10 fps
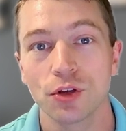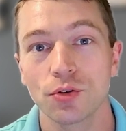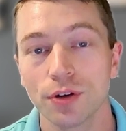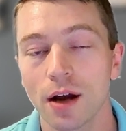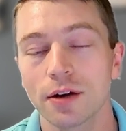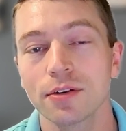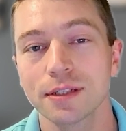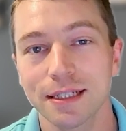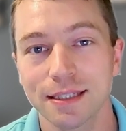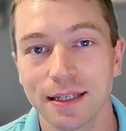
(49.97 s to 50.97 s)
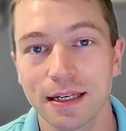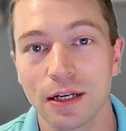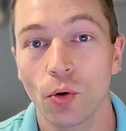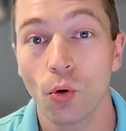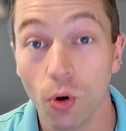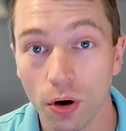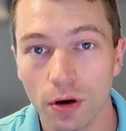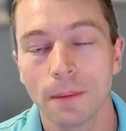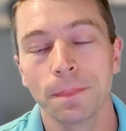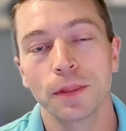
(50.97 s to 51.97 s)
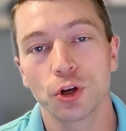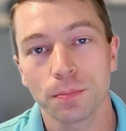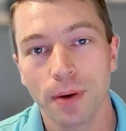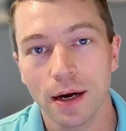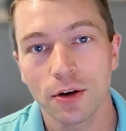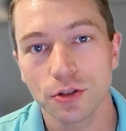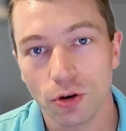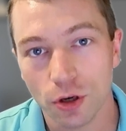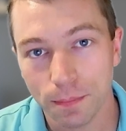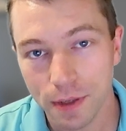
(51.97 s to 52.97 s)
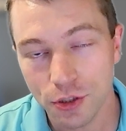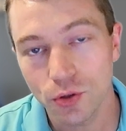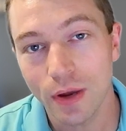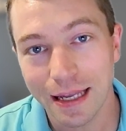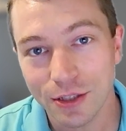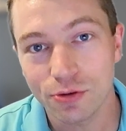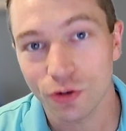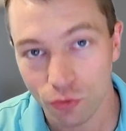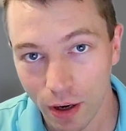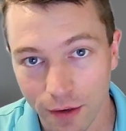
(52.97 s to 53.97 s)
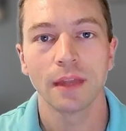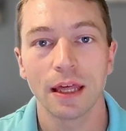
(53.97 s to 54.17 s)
you're not going to succeed, or your competitors are going to beat you into the ground.